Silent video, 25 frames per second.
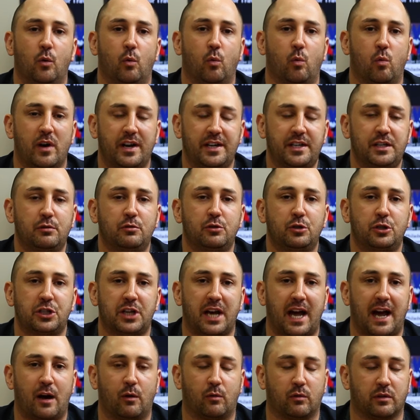when you
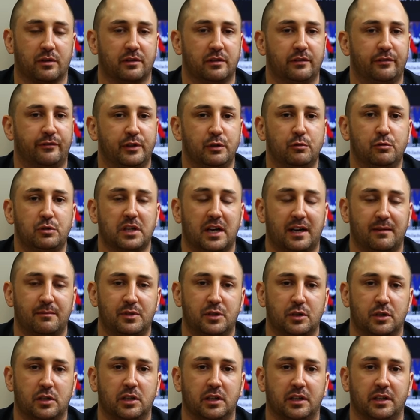shower, the few
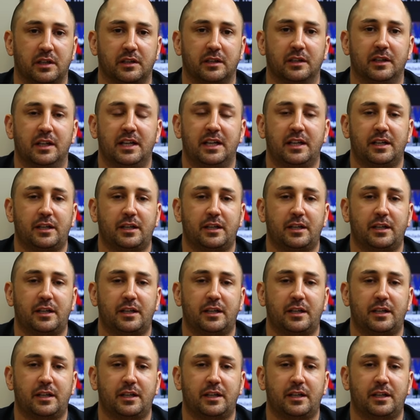times you're gonna,